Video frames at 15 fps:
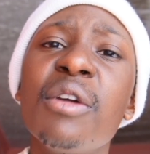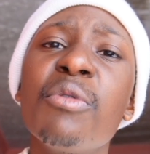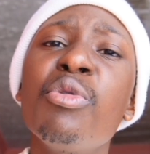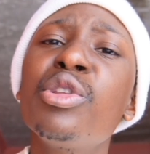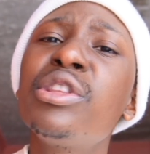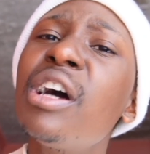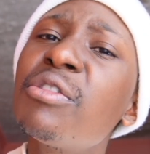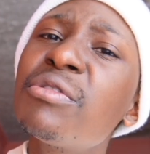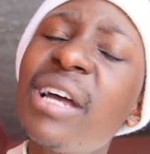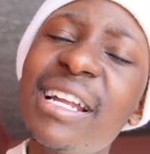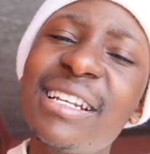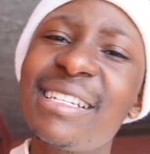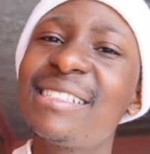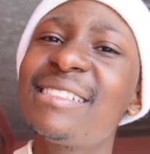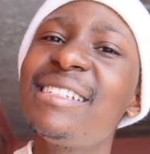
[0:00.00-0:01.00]
without
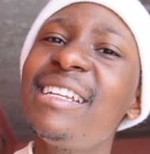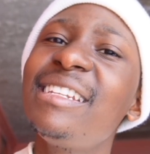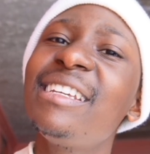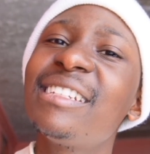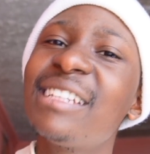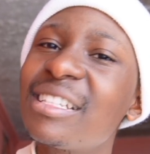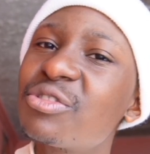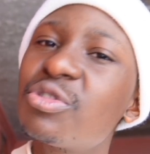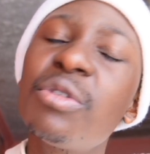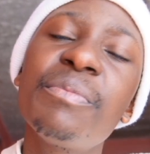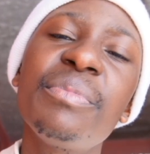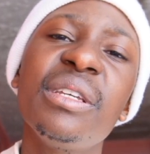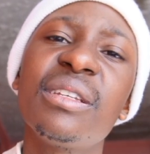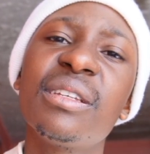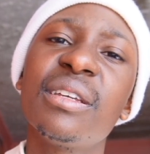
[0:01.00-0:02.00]
understanding that
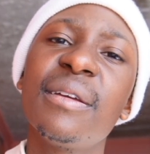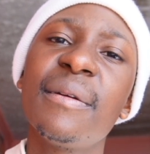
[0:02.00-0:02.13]
topic.